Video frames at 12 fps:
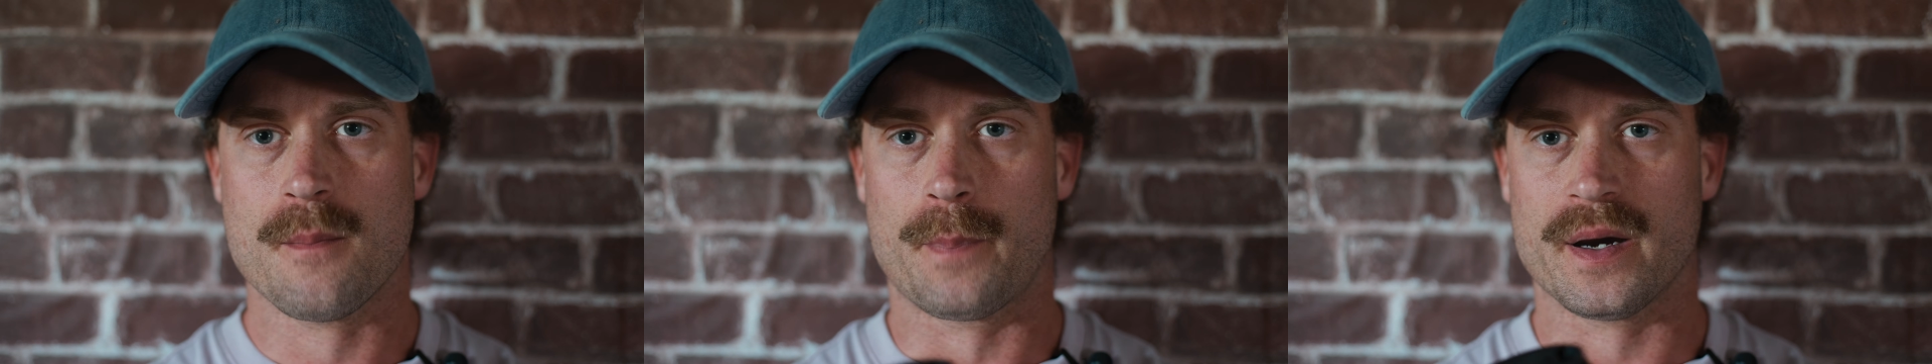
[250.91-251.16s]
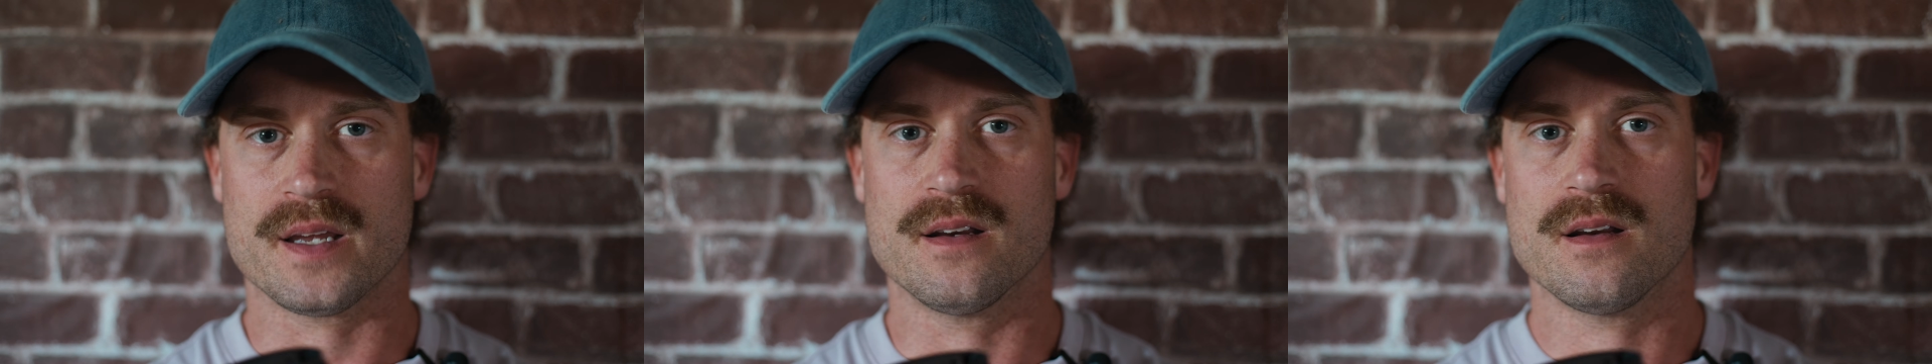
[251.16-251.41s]

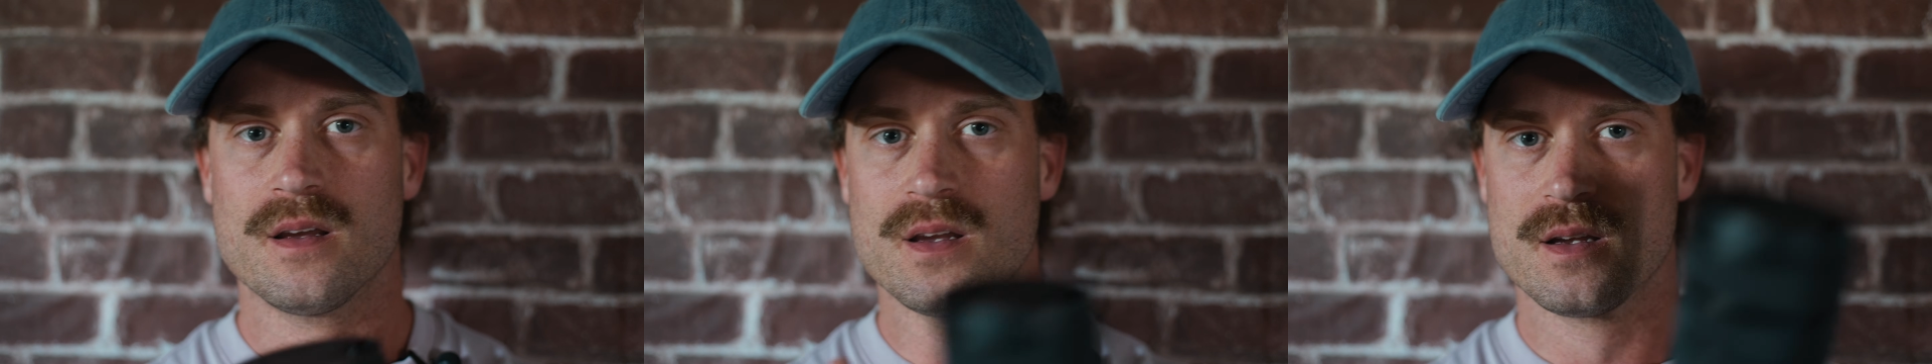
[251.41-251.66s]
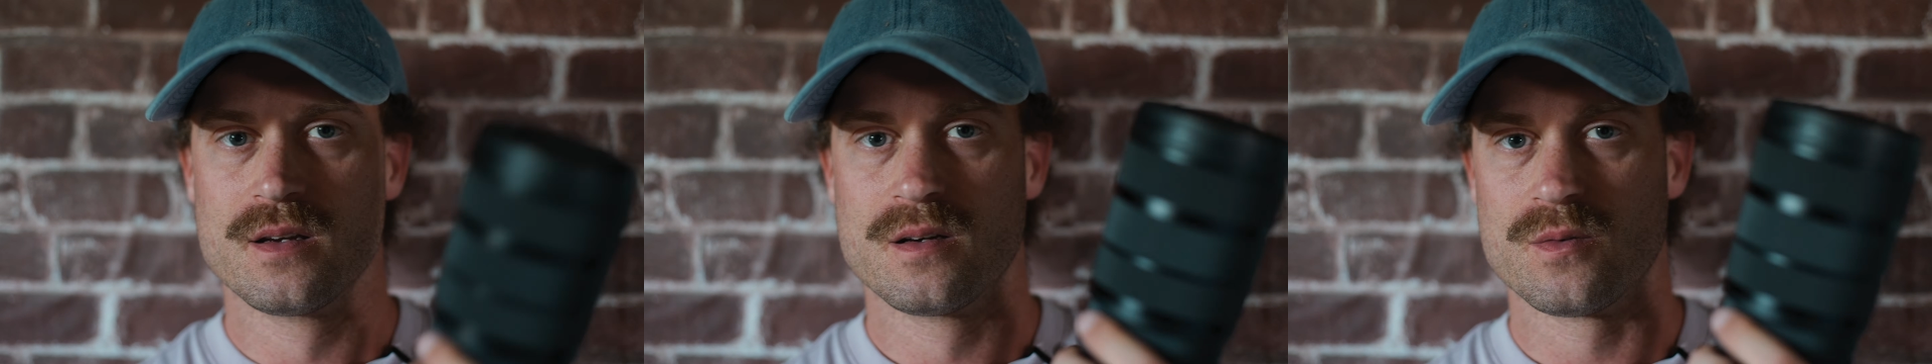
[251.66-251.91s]
But
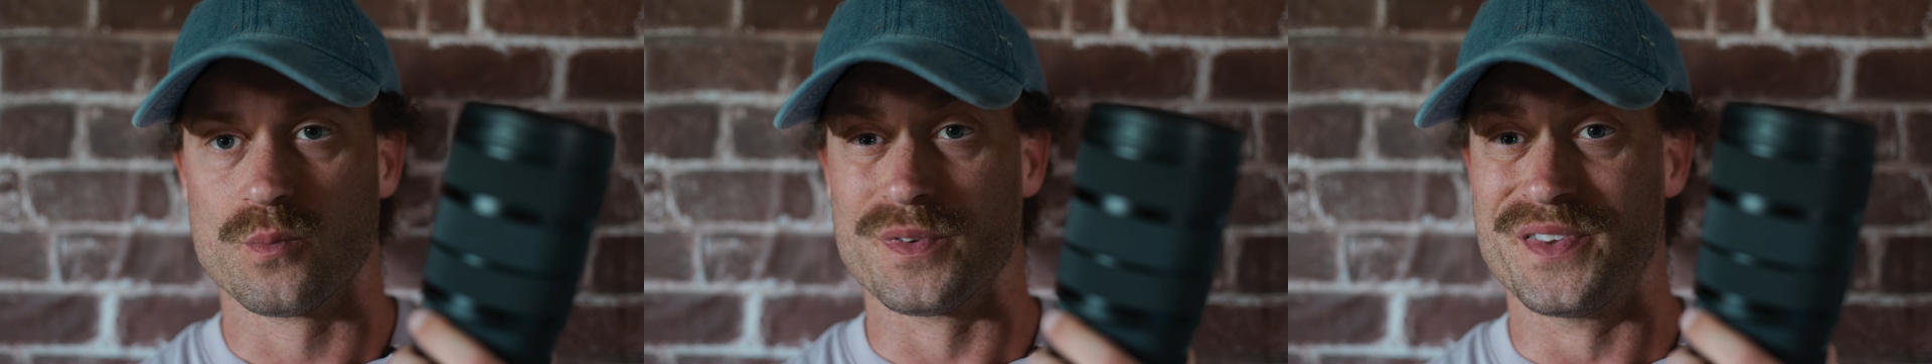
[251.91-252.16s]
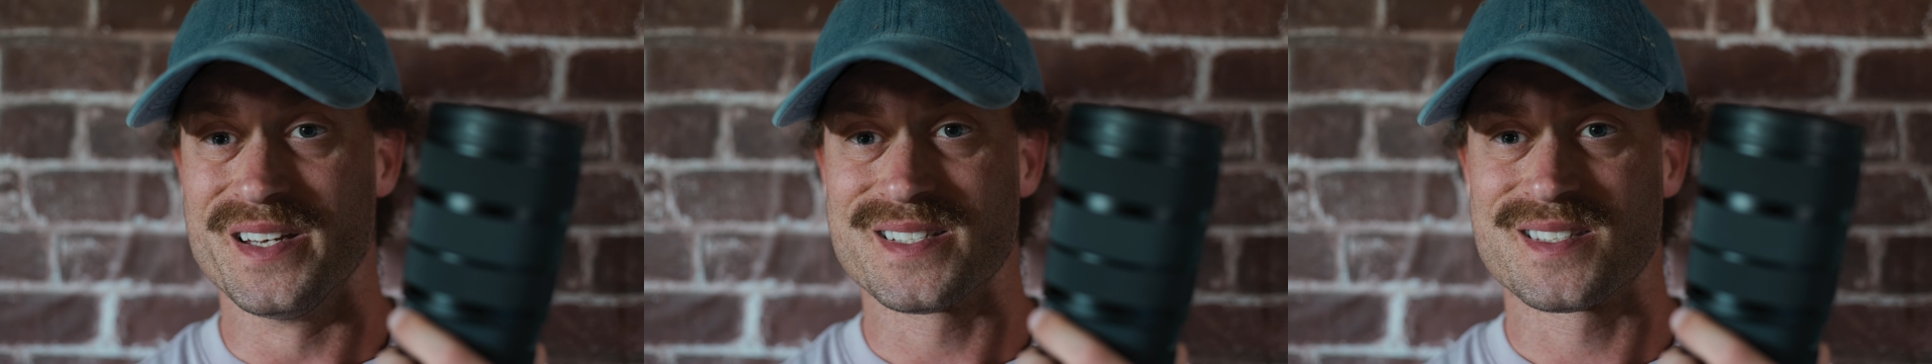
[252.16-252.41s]

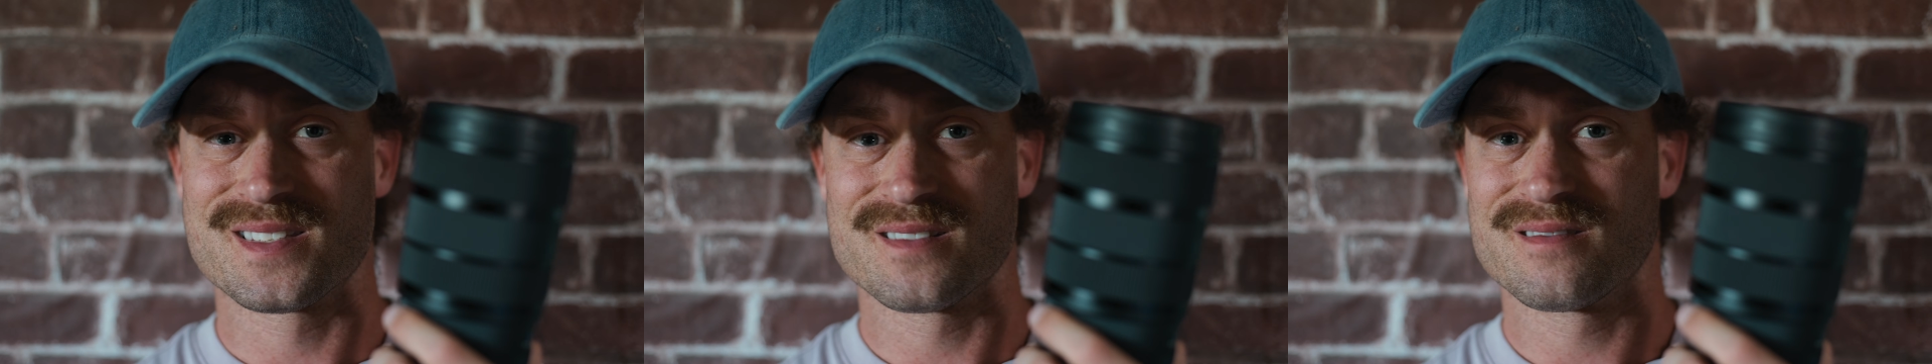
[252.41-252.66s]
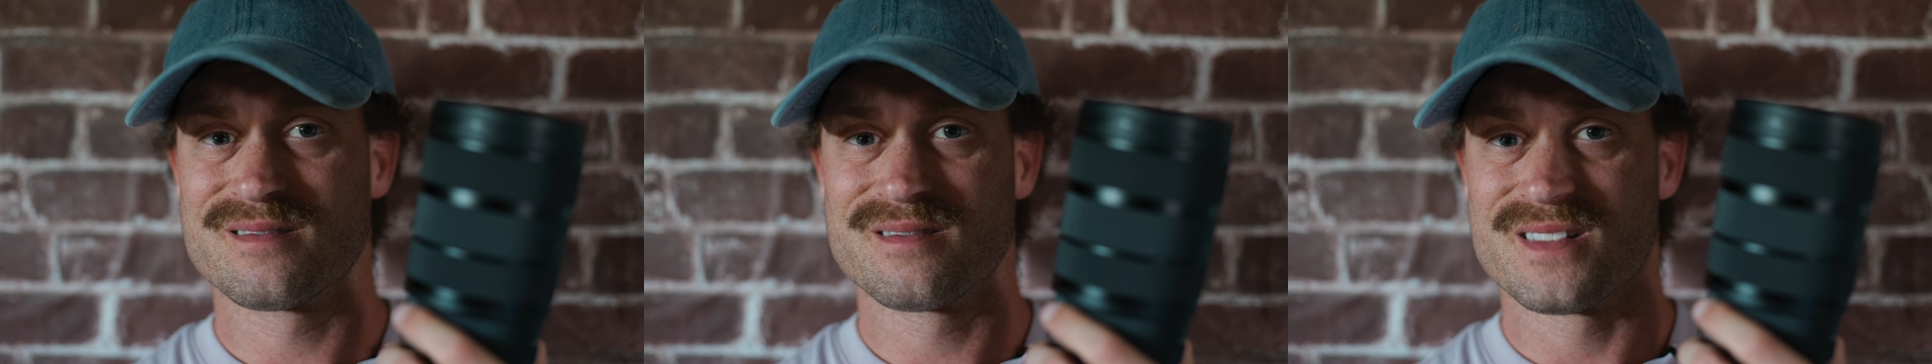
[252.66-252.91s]
this
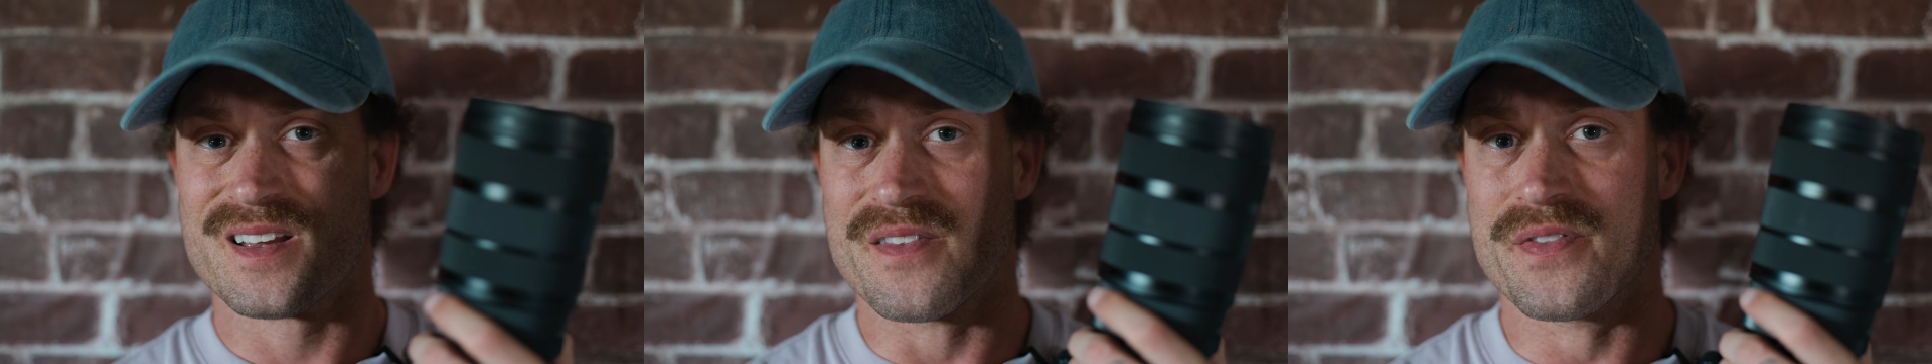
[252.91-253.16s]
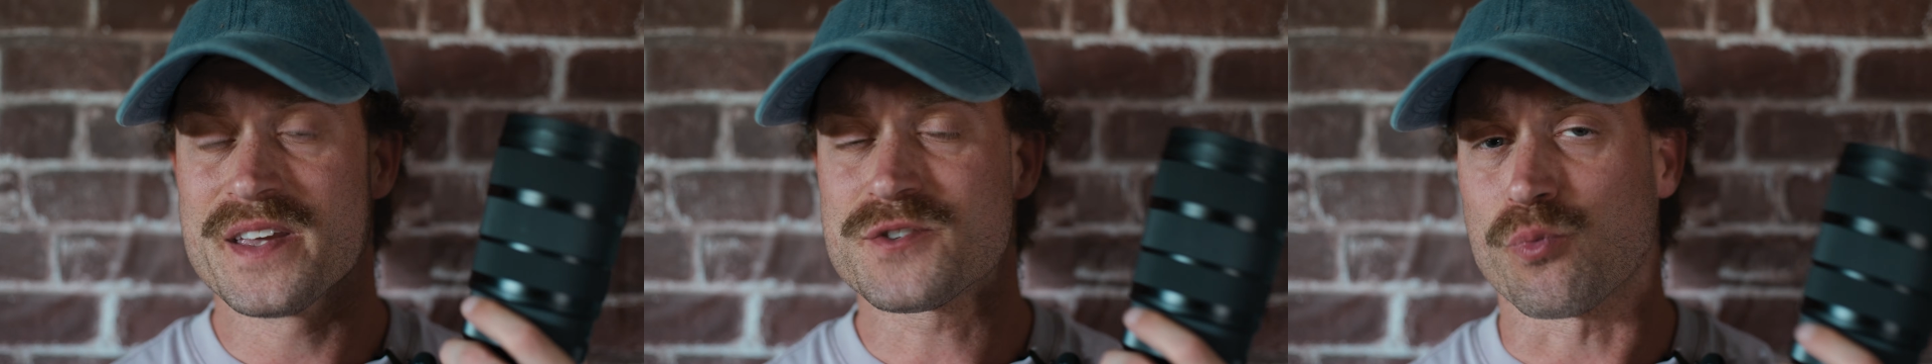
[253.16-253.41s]

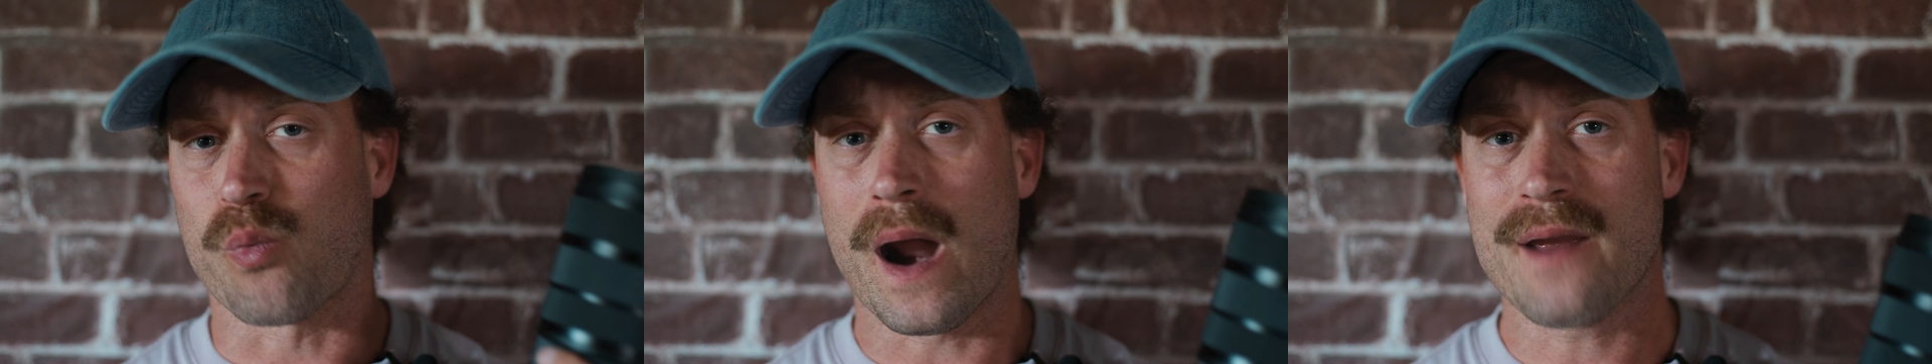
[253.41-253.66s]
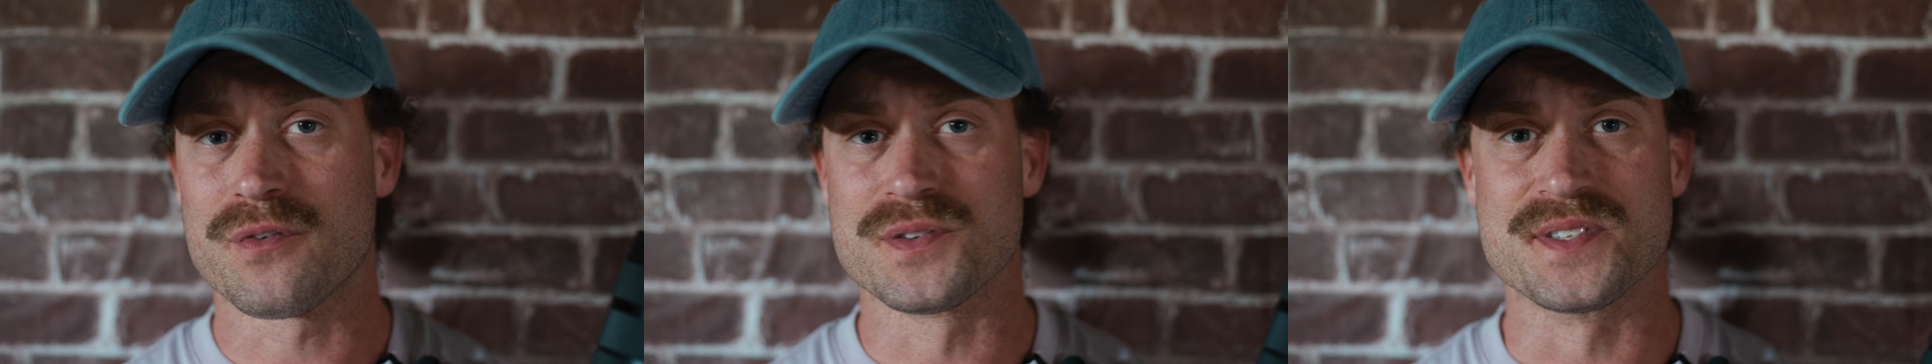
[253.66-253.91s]

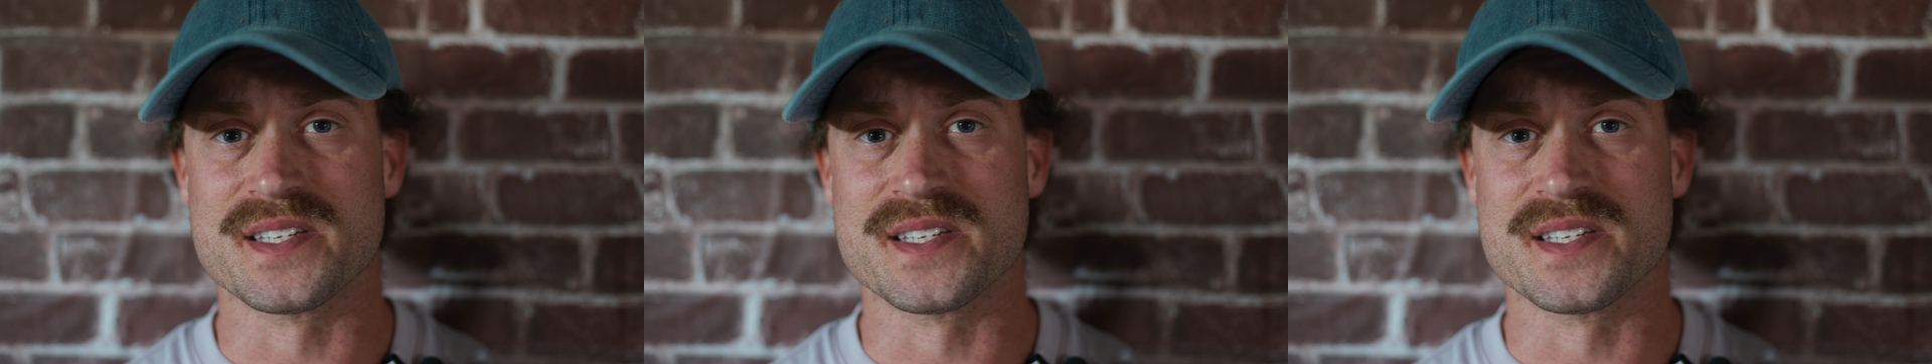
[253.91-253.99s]
rivals